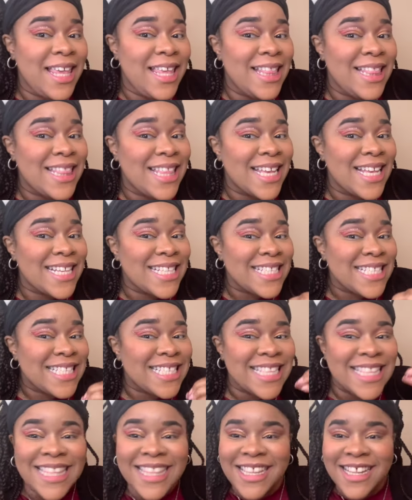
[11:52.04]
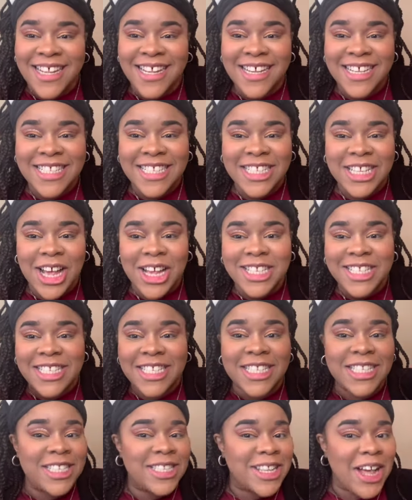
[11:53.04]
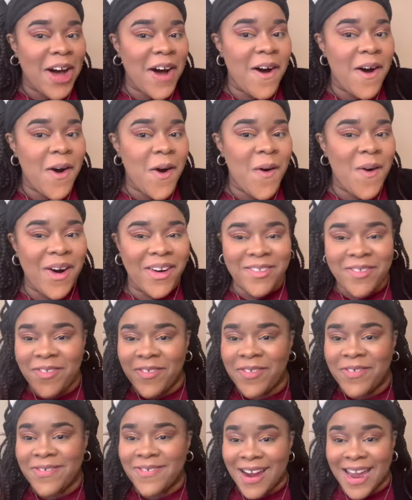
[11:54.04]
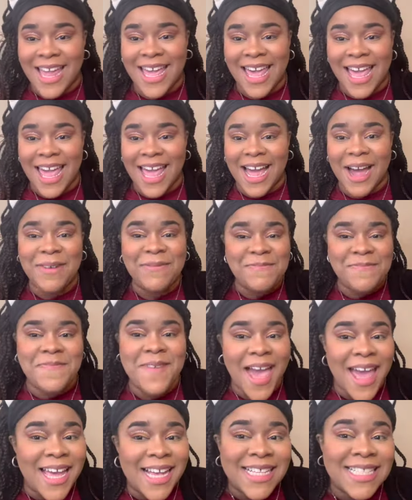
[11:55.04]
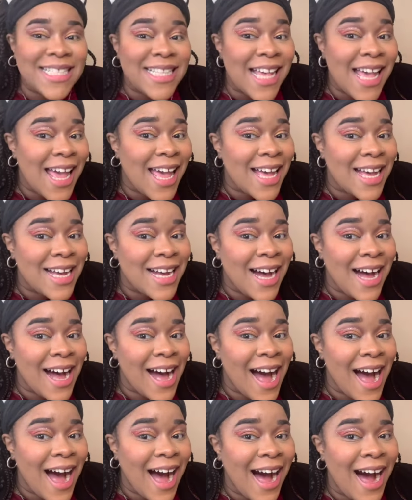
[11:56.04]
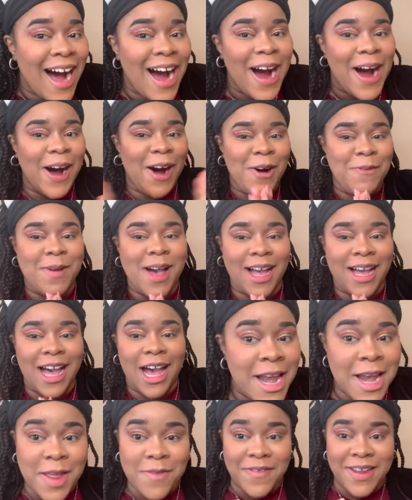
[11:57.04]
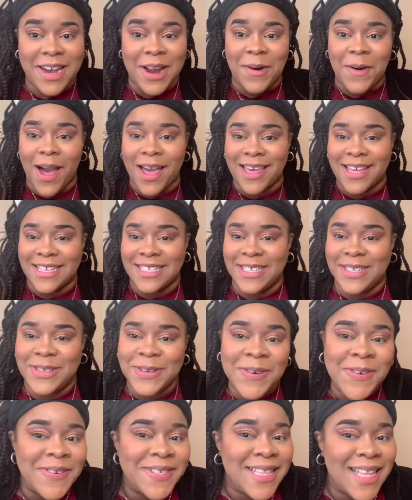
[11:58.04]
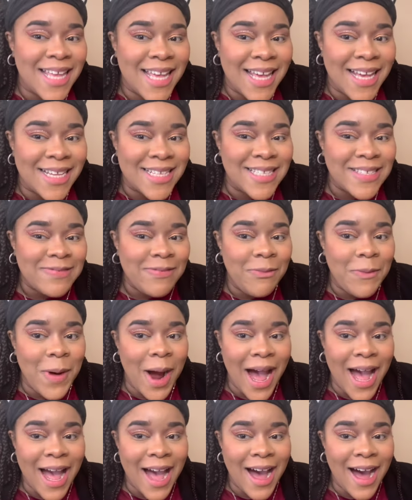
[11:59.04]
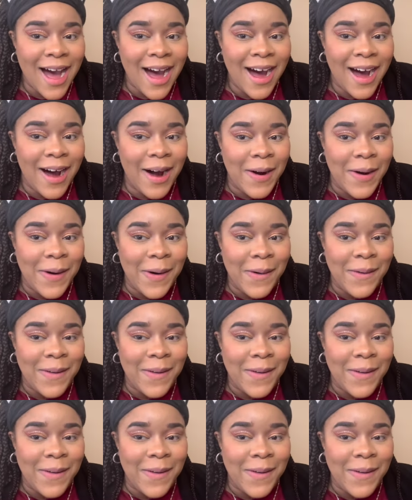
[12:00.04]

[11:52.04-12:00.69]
This looks so freaking amazing. Oh my god, I didn't even know I could do this. Wow.